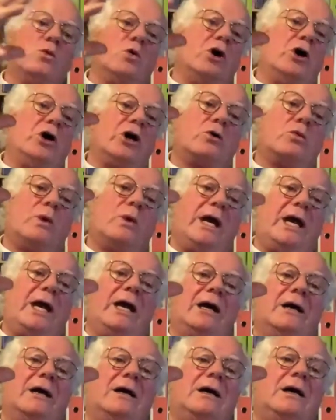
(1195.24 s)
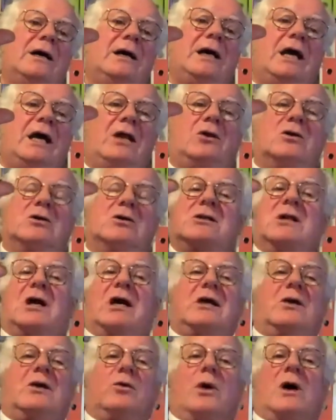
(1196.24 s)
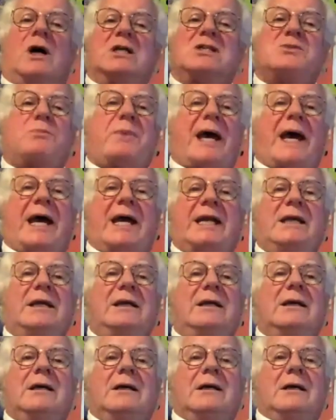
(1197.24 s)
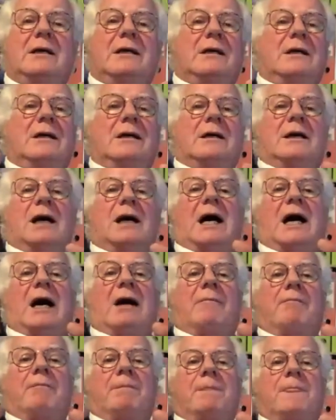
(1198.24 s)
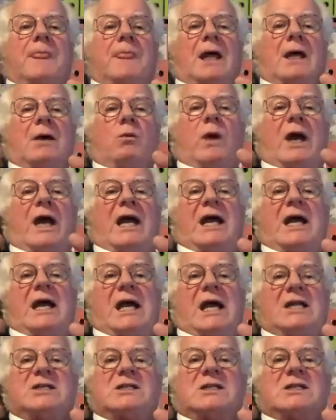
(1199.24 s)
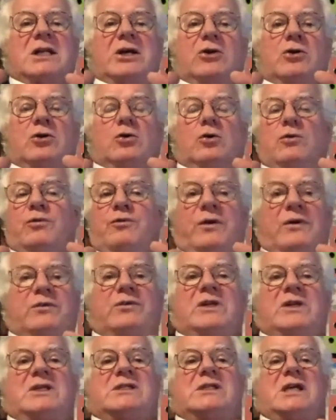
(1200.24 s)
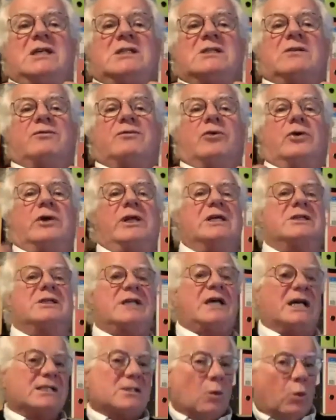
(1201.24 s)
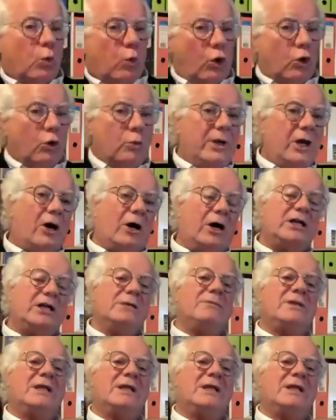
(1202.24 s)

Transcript: work where it looks like a rice paddy, um, where each little 50 seats of audience has a wall behind them